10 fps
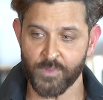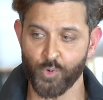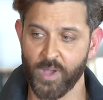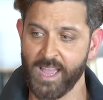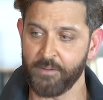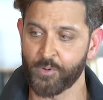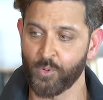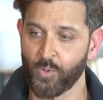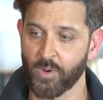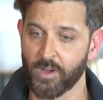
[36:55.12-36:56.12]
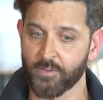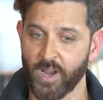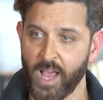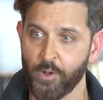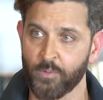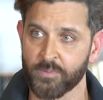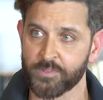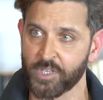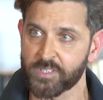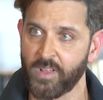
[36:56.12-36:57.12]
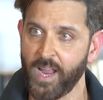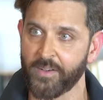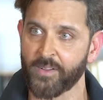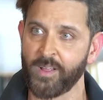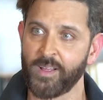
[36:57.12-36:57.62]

rely on just that.